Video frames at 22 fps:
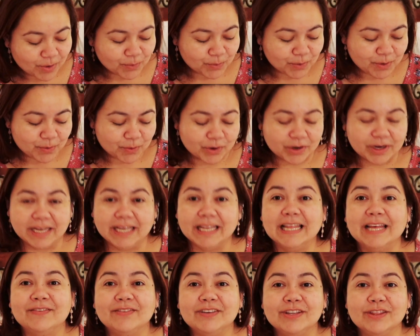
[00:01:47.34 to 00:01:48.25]
We were
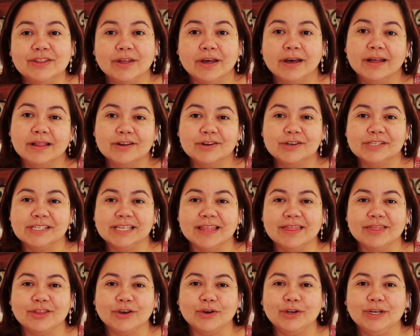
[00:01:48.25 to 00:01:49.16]

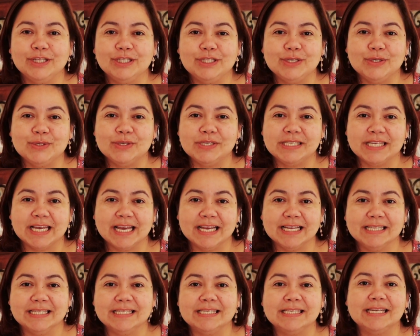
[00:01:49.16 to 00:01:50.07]

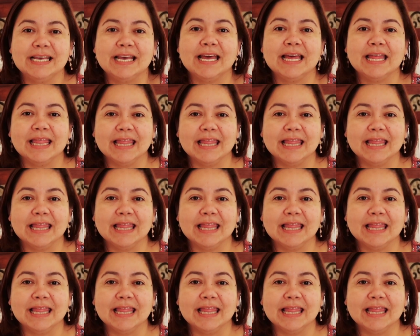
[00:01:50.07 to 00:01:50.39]
$11.32